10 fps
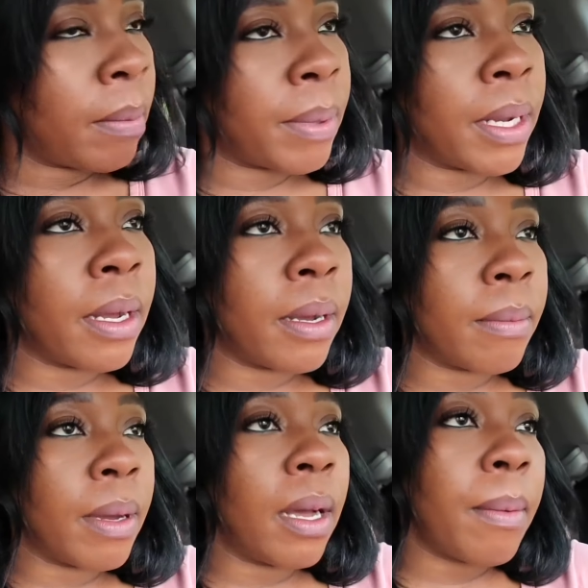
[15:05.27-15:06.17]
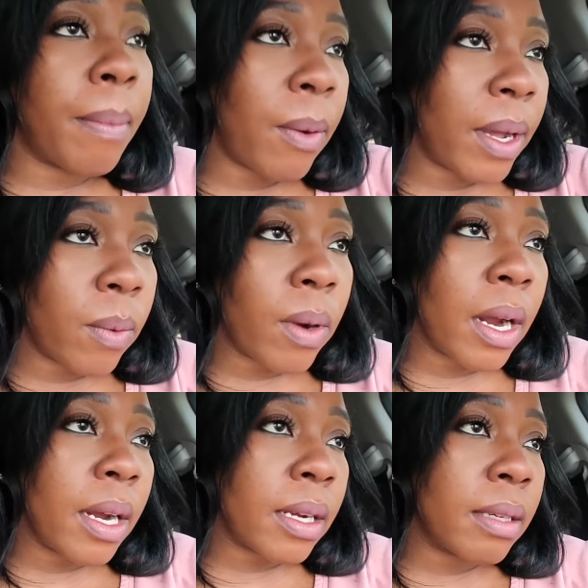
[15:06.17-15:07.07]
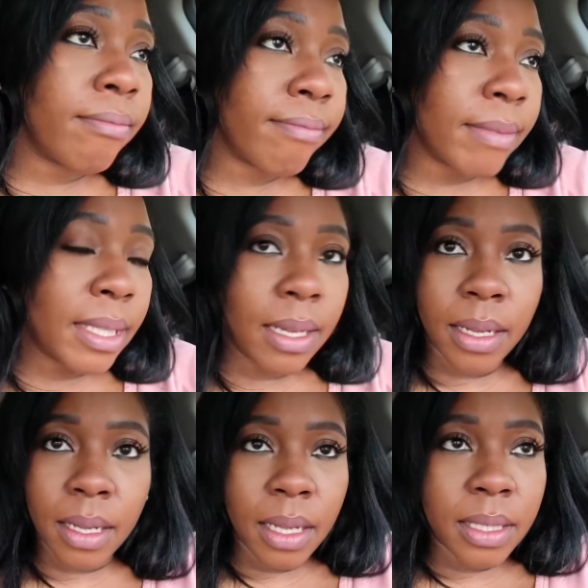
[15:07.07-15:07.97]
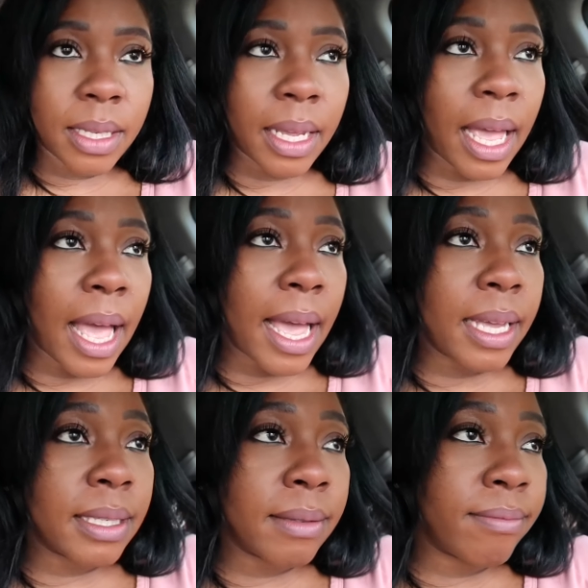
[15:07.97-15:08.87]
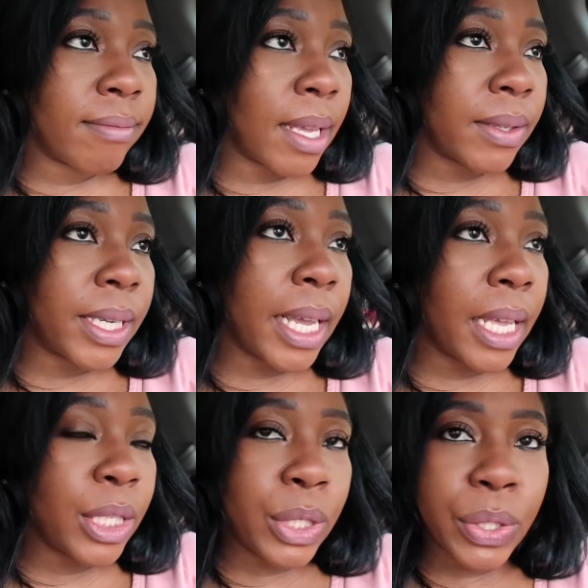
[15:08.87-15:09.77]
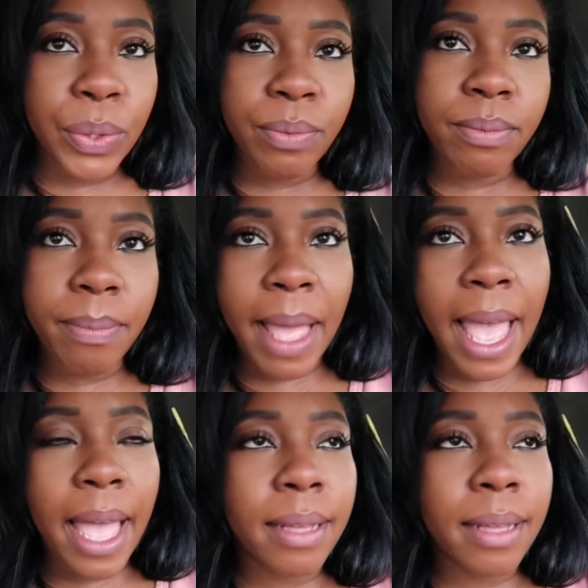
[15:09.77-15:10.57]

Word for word: But um, I'm on my way to work. That's it guys. I'll check in soon. Bye.